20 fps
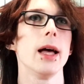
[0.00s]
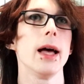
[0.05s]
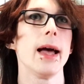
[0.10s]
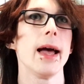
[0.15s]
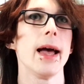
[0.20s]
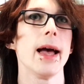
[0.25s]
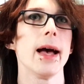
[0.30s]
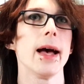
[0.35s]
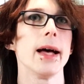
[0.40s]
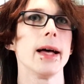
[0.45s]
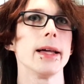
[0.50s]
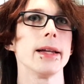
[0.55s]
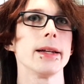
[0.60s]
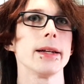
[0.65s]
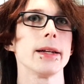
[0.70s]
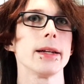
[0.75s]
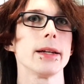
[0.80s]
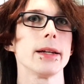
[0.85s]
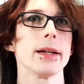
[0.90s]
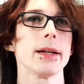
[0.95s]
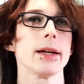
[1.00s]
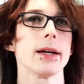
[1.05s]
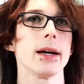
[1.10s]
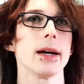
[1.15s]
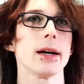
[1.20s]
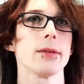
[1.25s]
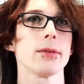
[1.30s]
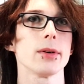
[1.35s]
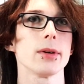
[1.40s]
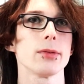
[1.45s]
and
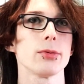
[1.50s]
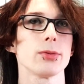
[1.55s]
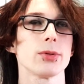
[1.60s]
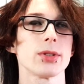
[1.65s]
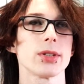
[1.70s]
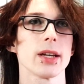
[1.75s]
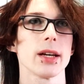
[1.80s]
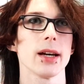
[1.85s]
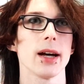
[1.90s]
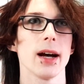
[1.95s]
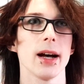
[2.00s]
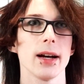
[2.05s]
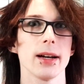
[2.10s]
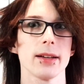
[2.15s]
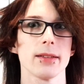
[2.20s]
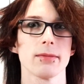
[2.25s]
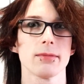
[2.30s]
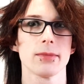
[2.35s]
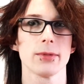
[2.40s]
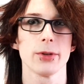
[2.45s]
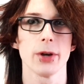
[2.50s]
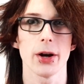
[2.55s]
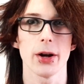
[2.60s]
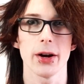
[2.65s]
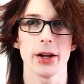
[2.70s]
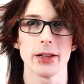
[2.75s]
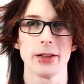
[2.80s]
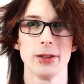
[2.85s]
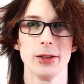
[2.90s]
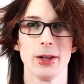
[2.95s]
I would say I
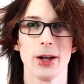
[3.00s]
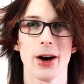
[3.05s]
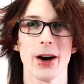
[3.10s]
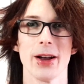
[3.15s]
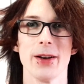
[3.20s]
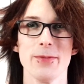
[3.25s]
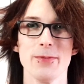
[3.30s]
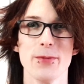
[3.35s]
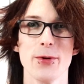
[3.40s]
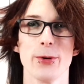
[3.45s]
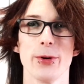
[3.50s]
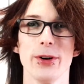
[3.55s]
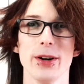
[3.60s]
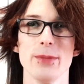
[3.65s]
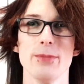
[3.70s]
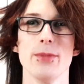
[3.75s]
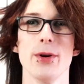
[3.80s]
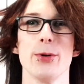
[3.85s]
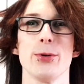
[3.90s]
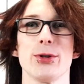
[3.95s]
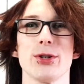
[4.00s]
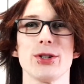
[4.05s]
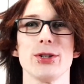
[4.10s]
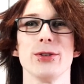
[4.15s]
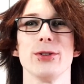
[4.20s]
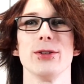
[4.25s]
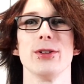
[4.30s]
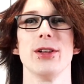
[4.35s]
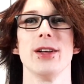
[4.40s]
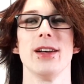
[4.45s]
got a lot more
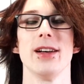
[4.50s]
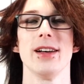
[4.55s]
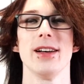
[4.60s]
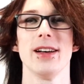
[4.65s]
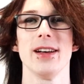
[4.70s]
emotional